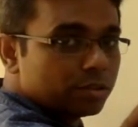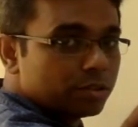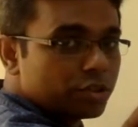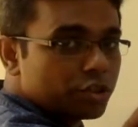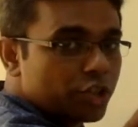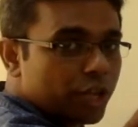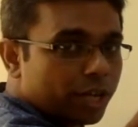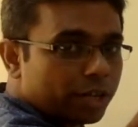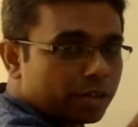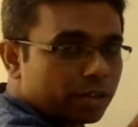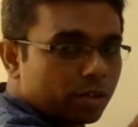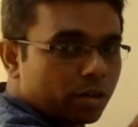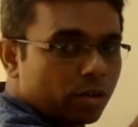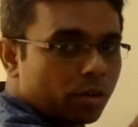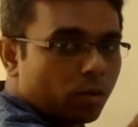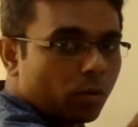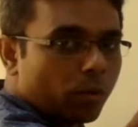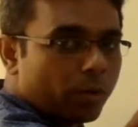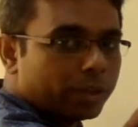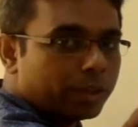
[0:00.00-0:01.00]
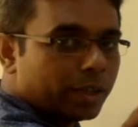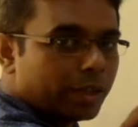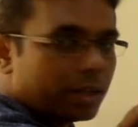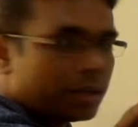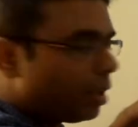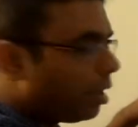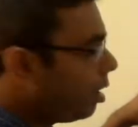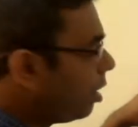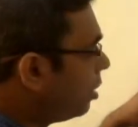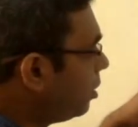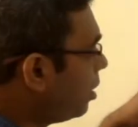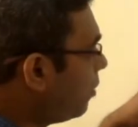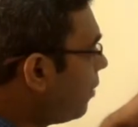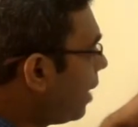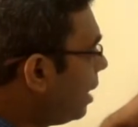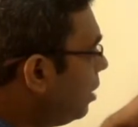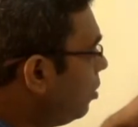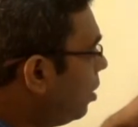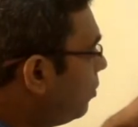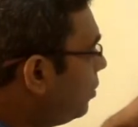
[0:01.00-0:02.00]
check whether the
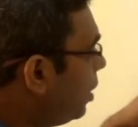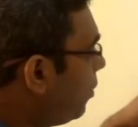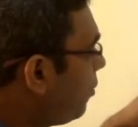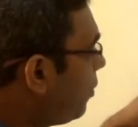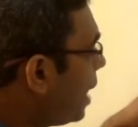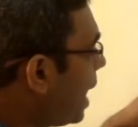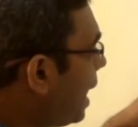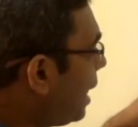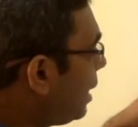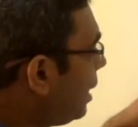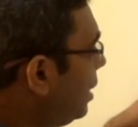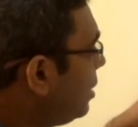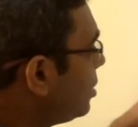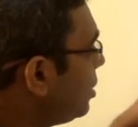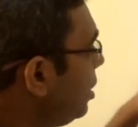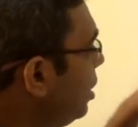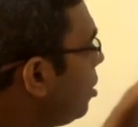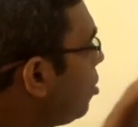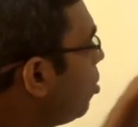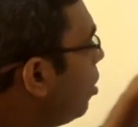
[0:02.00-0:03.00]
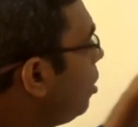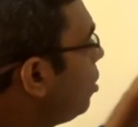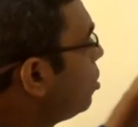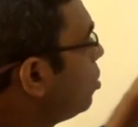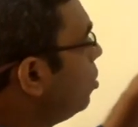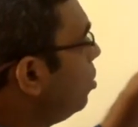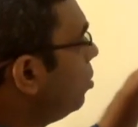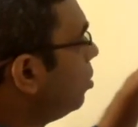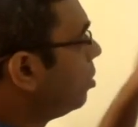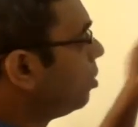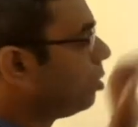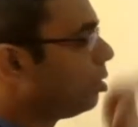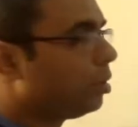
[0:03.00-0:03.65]
value of the flag is equal to